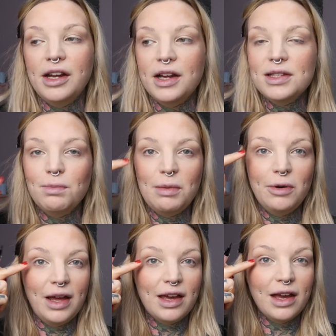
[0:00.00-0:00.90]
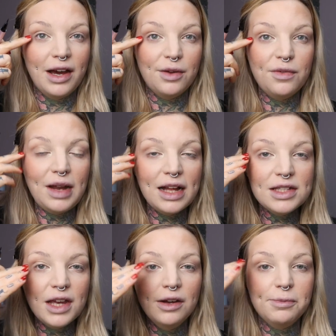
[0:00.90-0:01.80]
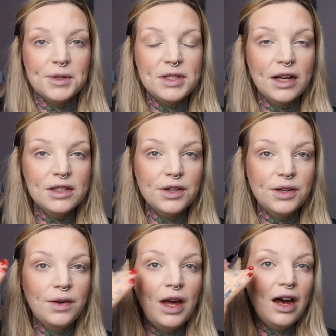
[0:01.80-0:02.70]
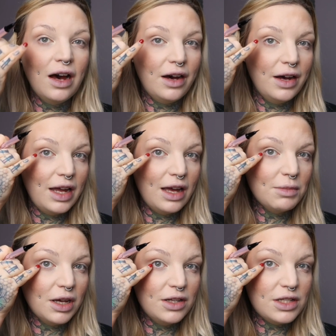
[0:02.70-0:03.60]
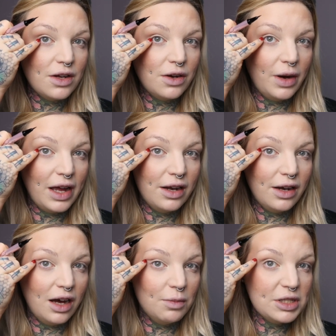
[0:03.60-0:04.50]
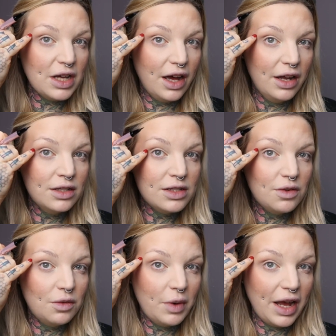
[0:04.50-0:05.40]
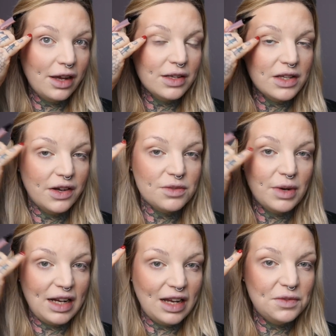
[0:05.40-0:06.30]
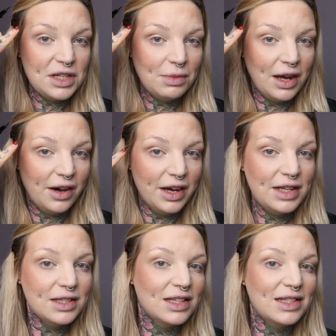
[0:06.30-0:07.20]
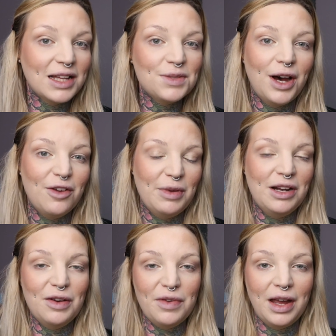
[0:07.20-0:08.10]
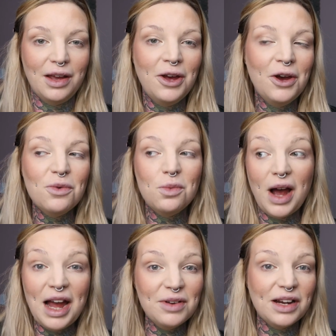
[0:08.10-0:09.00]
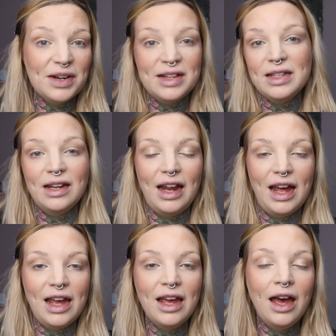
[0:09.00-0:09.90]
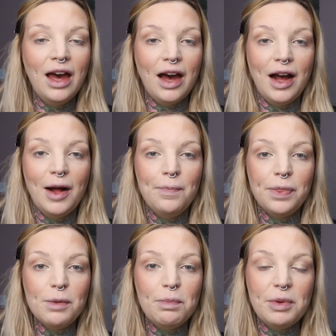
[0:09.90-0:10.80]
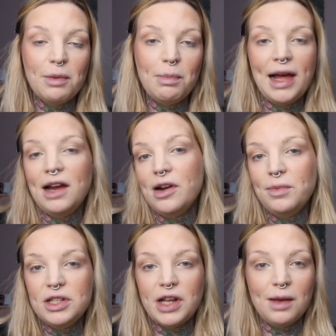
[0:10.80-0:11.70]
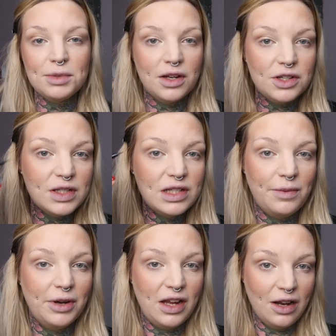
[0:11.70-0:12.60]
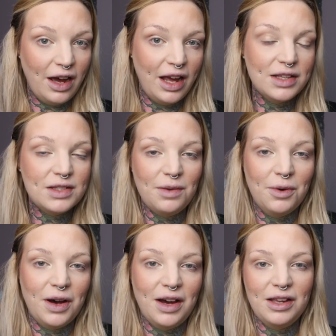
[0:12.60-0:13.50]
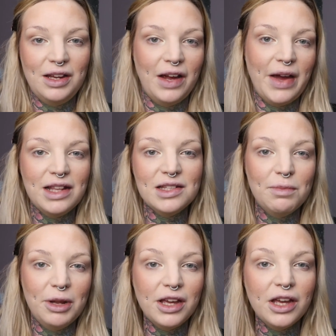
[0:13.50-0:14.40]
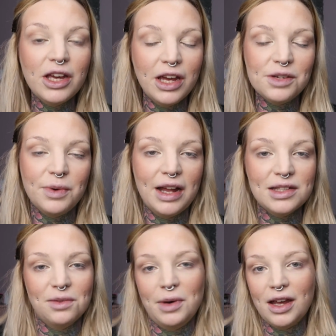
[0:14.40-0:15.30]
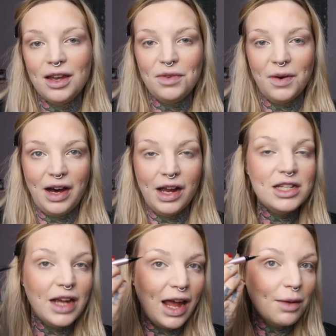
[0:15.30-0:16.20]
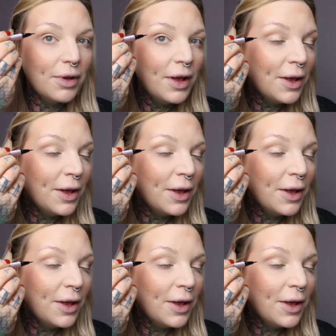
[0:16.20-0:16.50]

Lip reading: I know some people like it kind of flatter and more subtle. I am going to do quite an upturned wing, so it's really lifting my eyes, because that's what I've been loving wearing recently. But play around with shapes and just see what you like. See what, you know, ends up looking good, what ends up working for your eye shape.